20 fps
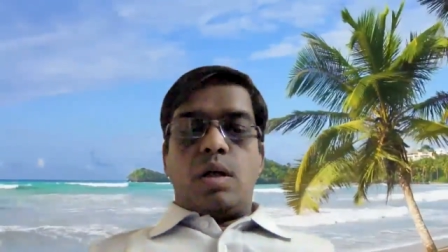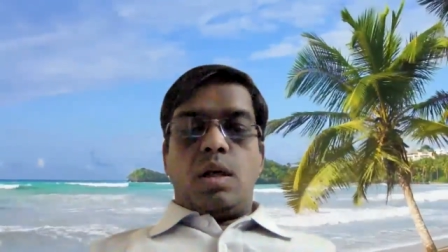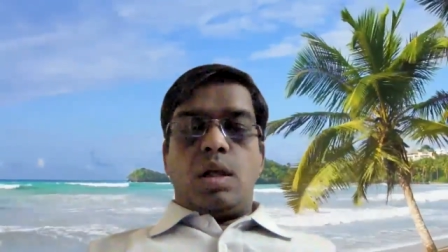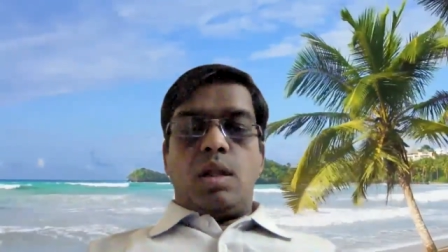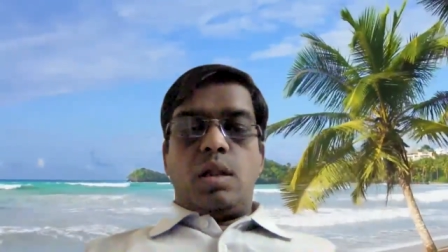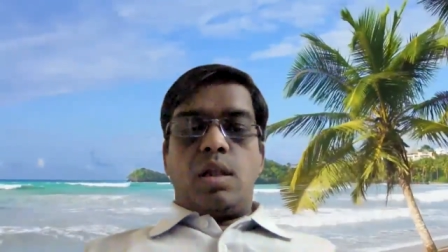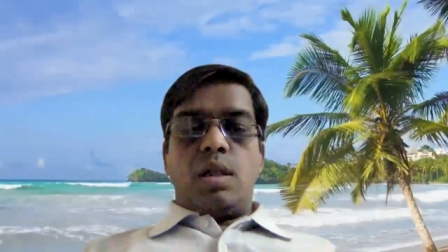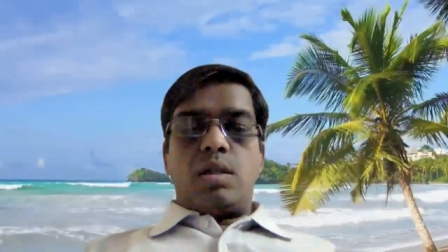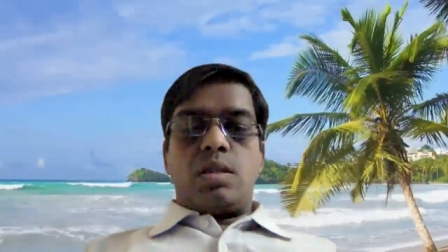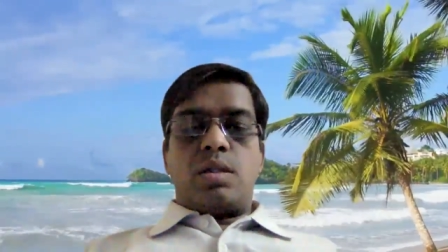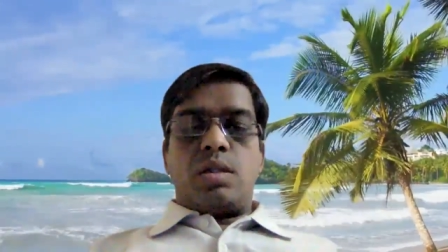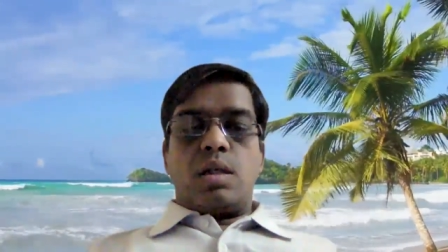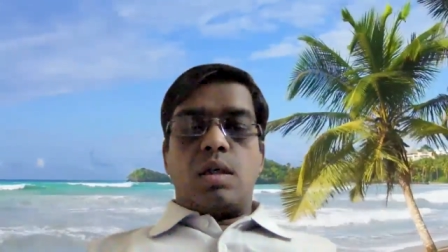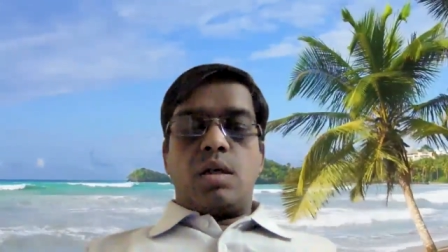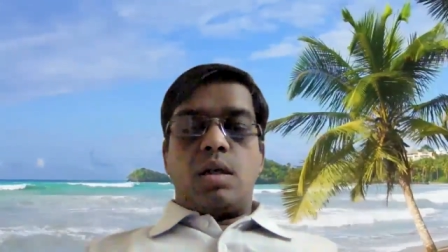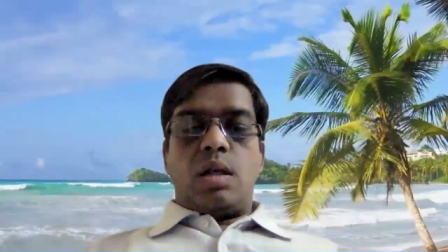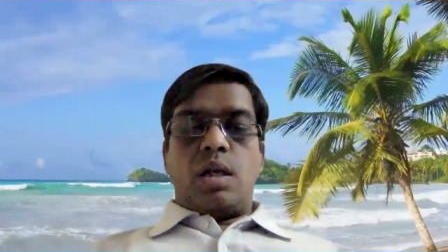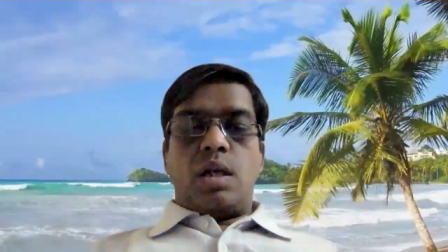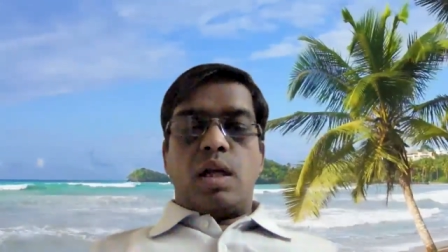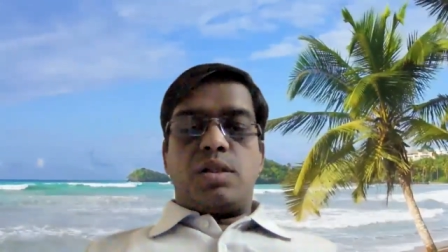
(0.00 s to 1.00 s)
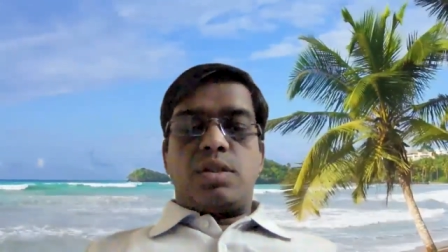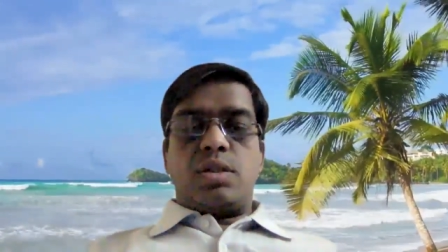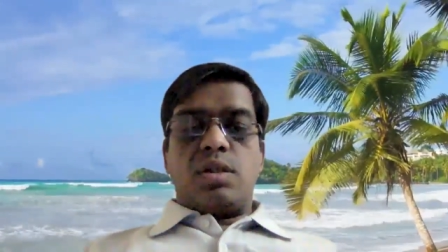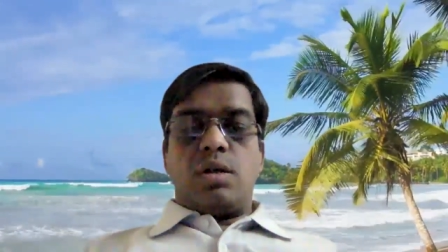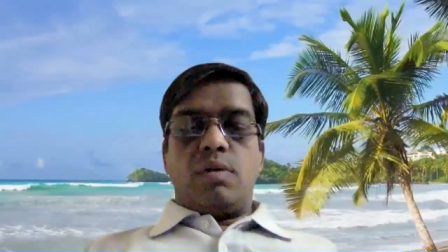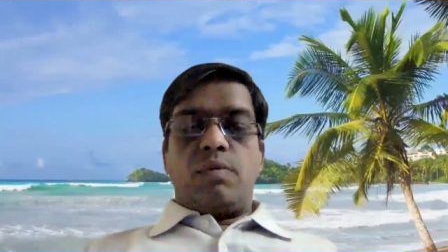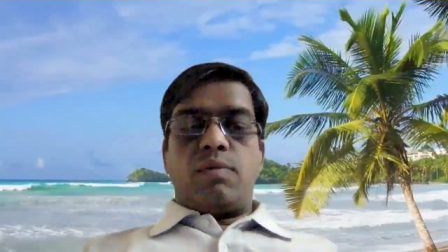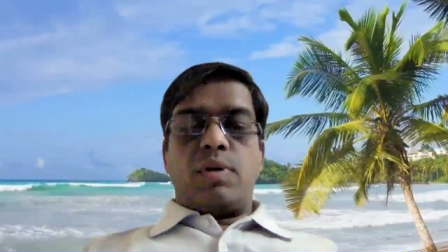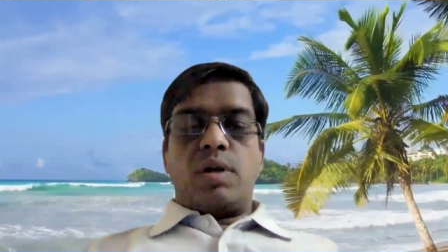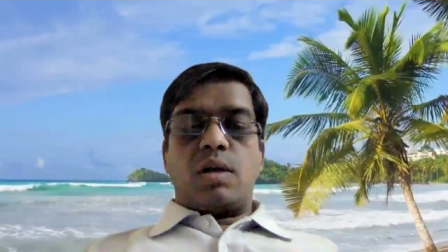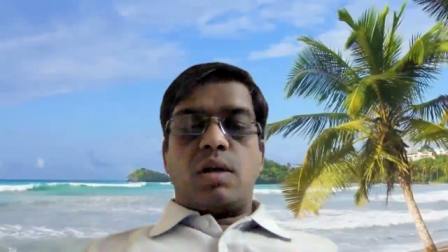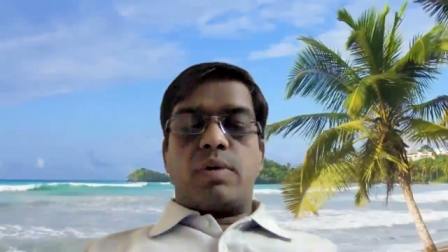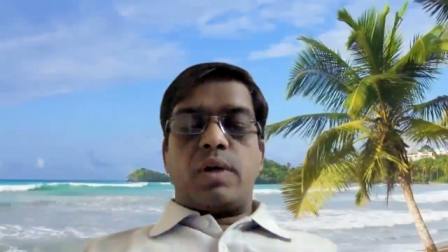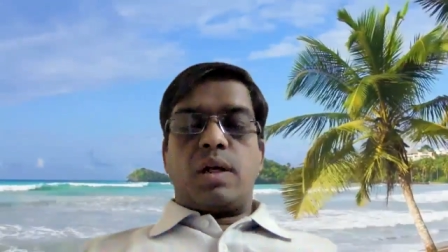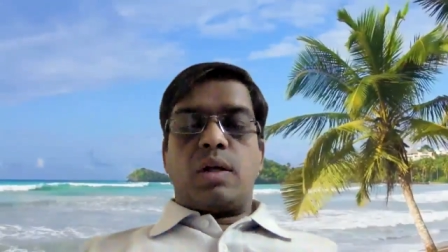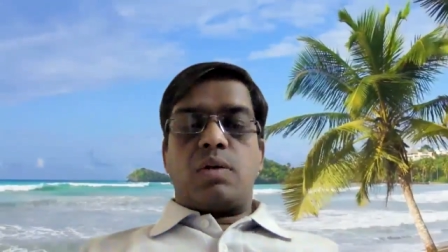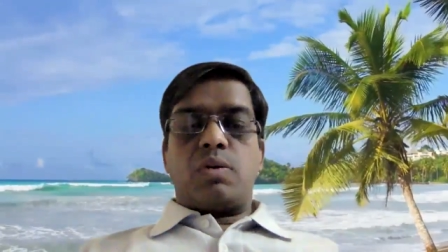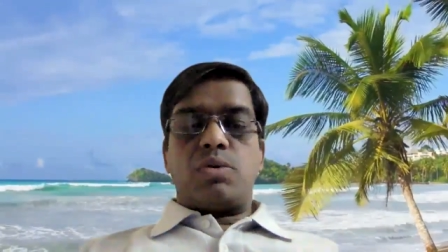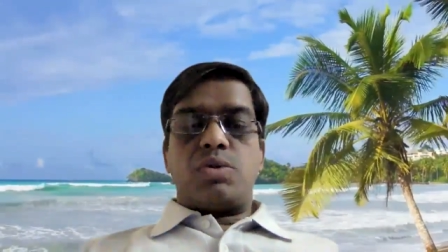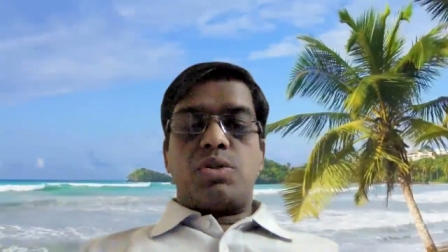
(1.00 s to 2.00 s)
In this lecture, we are
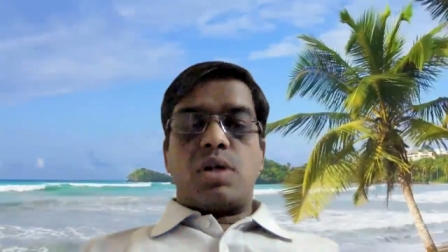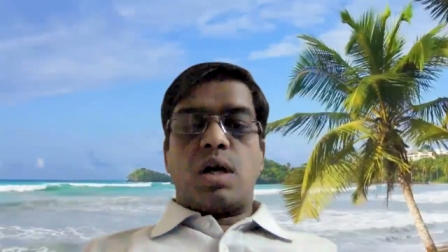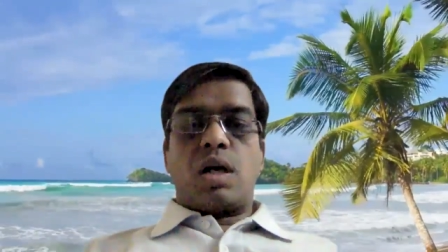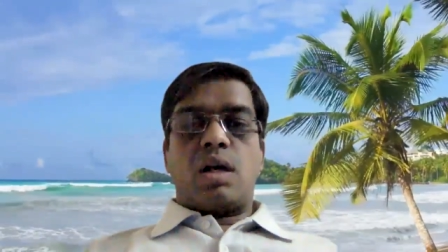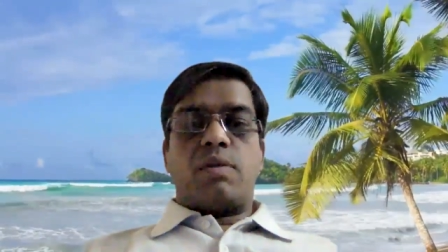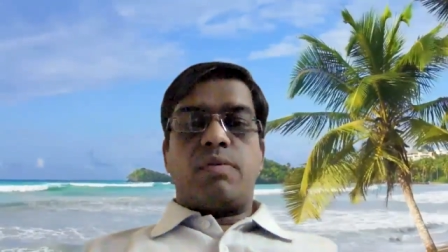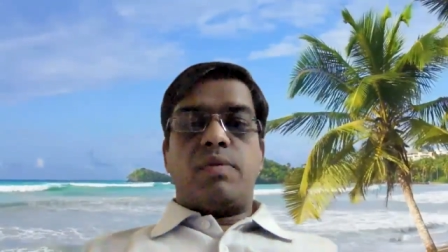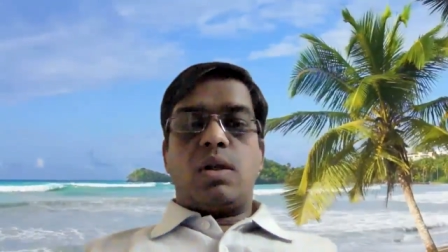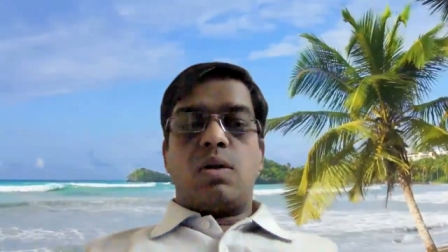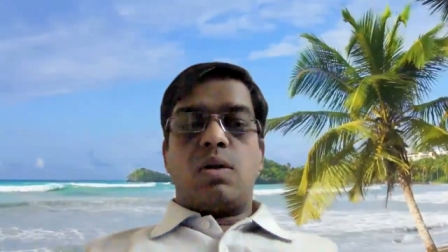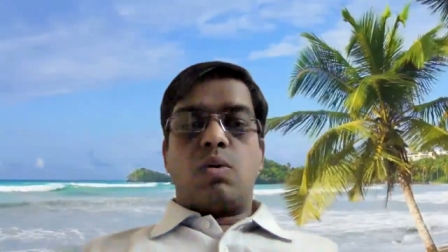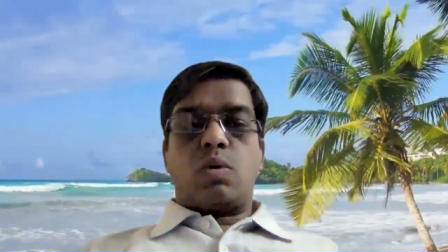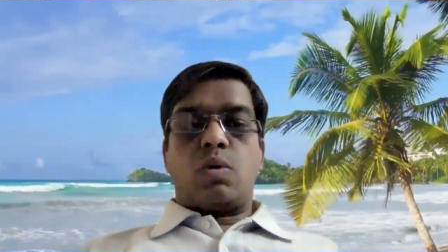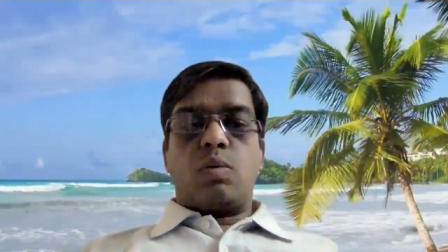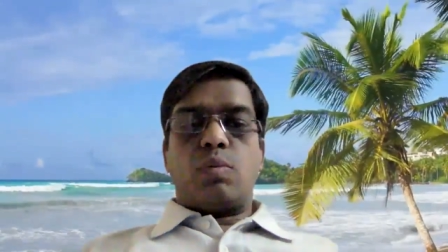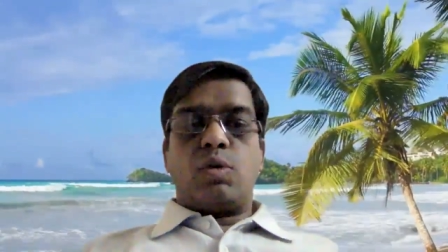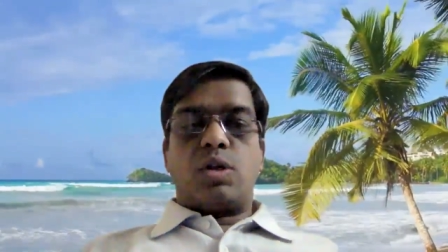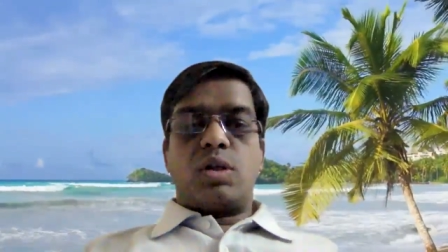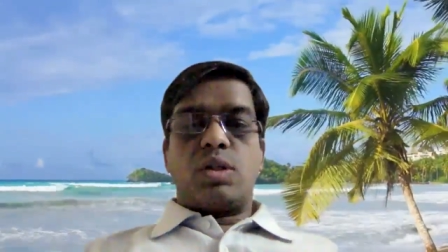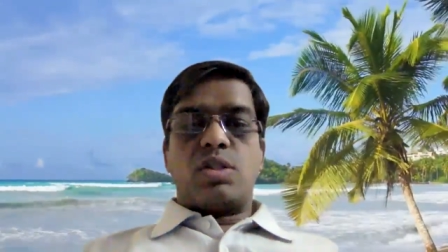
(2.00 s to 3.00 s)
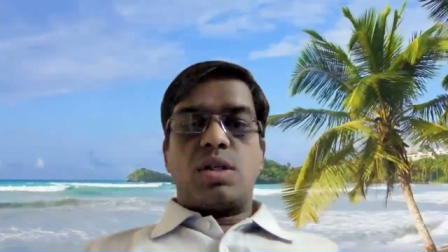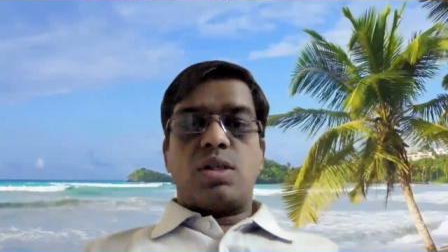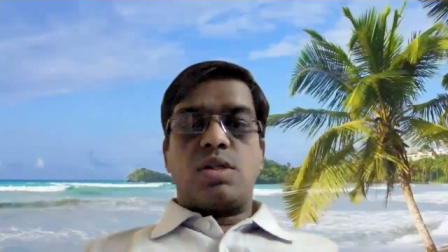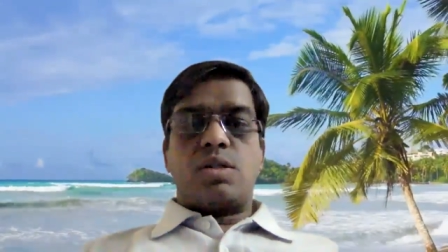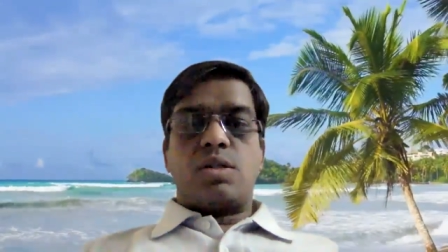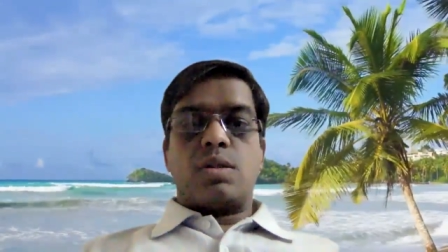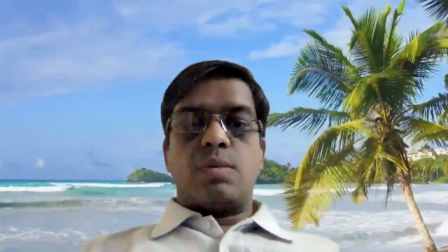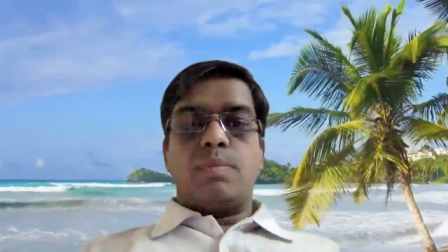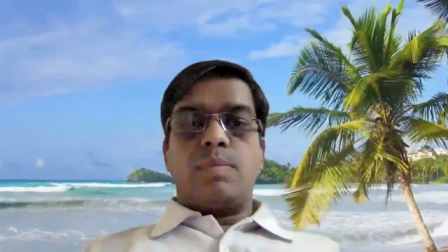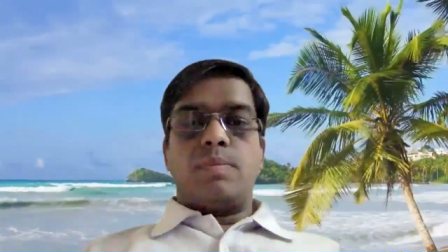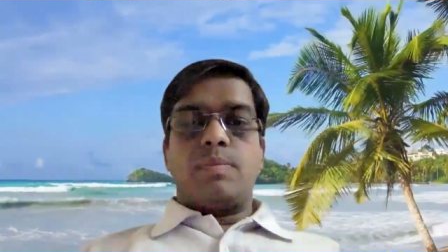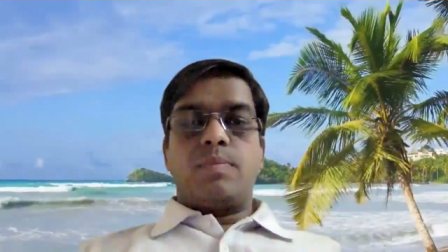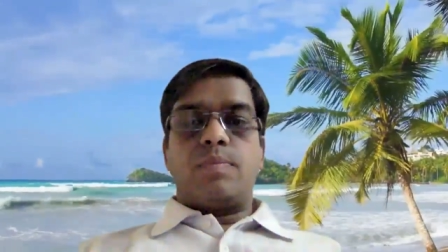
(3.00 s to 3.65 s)
going to start with the locomotor system.